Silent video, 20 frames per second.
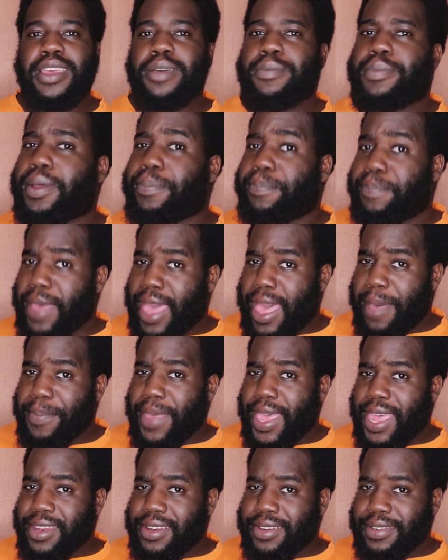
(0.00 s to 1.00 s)
But
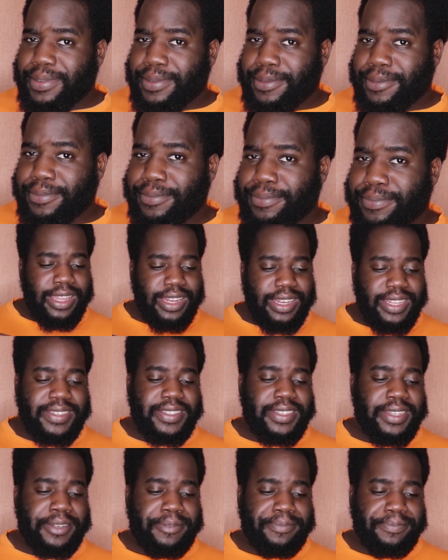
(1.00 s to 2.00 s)
Batman?
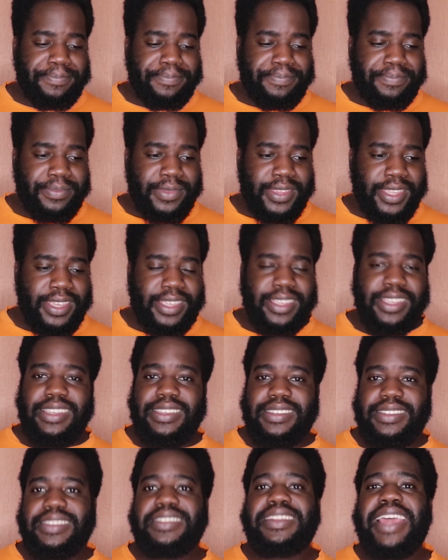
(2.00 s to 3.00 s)
Listen,
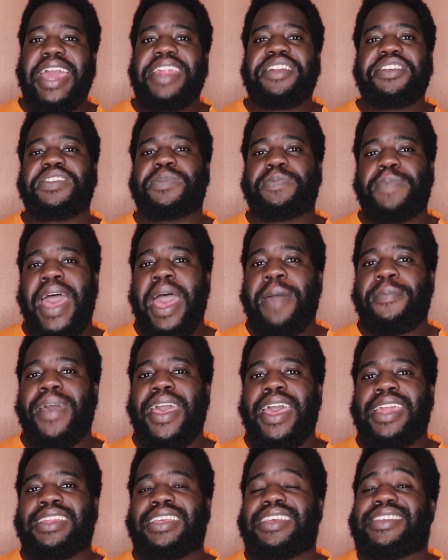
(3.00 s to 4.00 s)
Snyder's
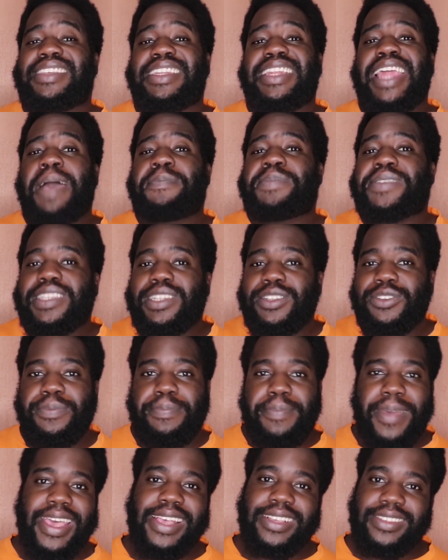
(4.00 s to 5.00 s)
Batman is an absolute
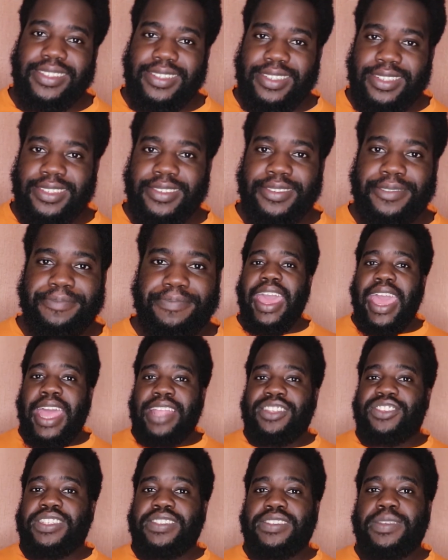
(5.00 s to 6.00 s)
mess.
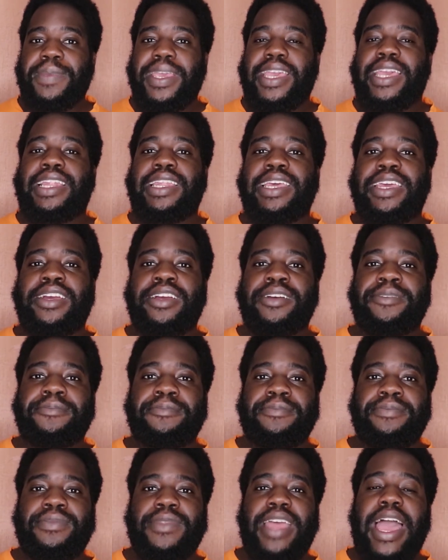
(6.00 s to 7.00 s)
And just to be clear,
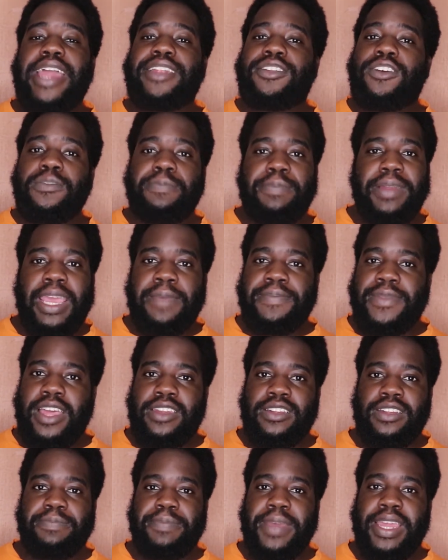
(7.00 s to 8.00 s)
I don't blame that
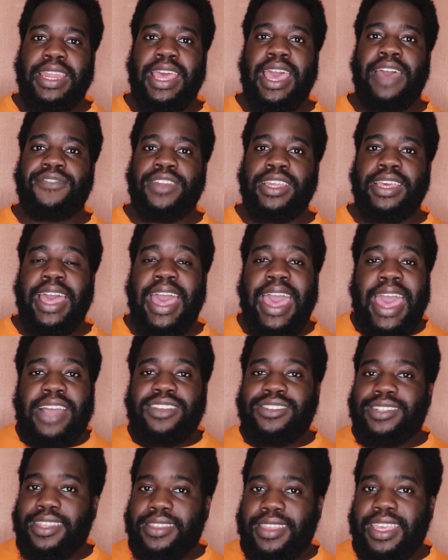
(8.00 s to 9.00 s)
on Ben Affleck. I
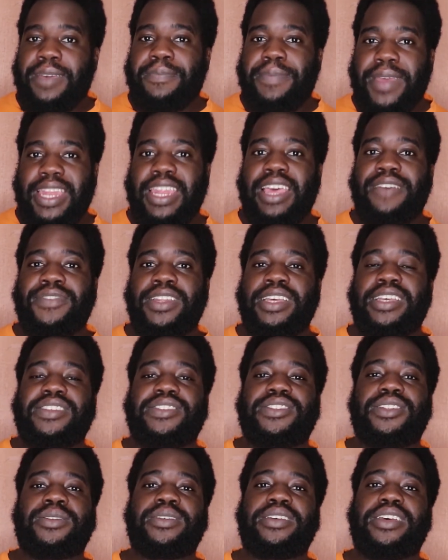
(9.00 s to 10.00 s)
actually think Ben Affleck
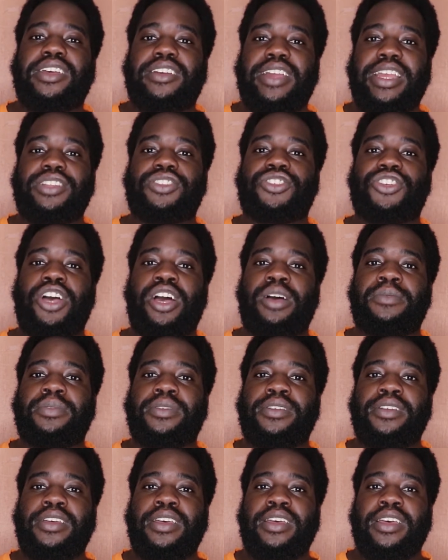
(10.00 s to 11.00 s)
is doing a great job.
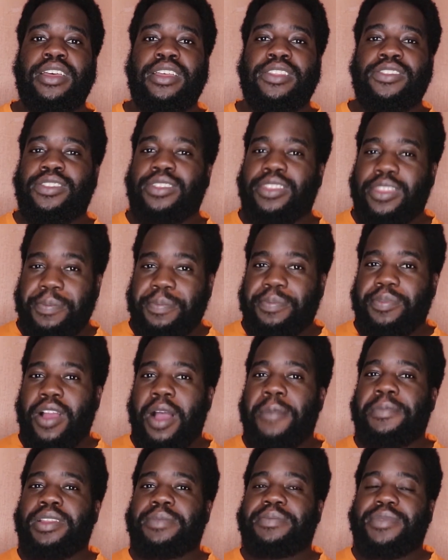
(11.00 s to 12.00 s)
The
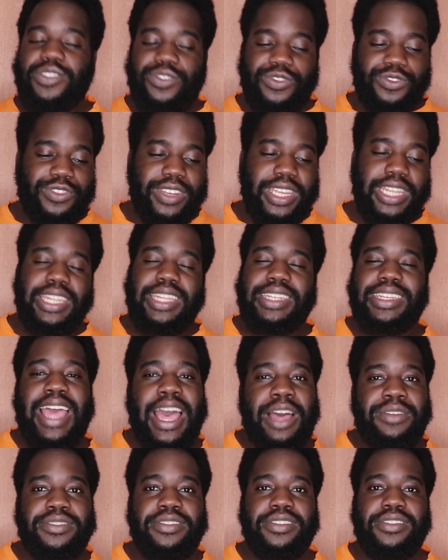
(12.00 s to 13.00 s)
problem is really
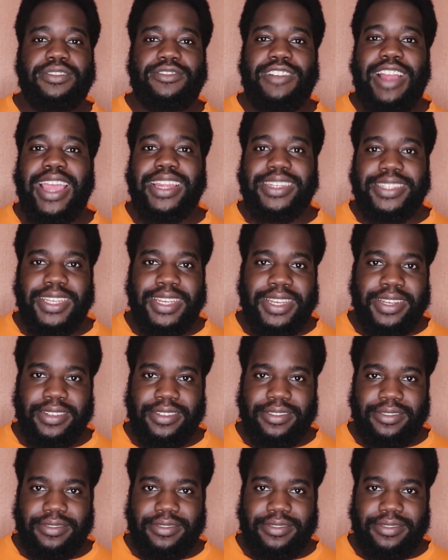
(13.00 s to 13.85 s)
down to the writing.